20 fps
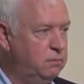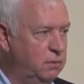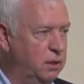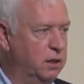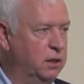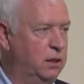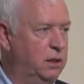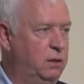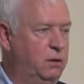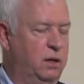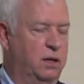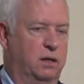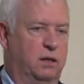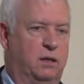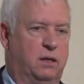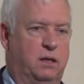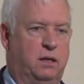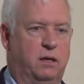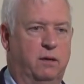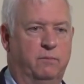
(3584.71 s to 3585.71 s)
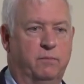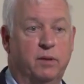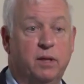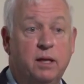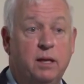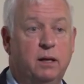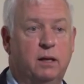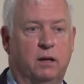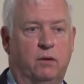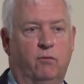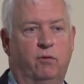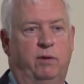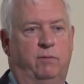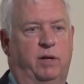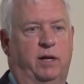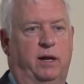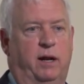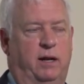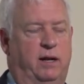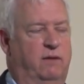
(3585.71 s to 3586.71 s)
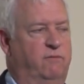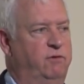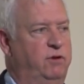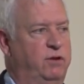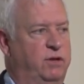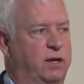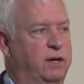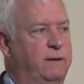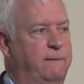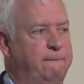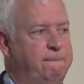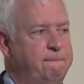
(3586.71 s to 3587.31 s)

in complete agreement on everything.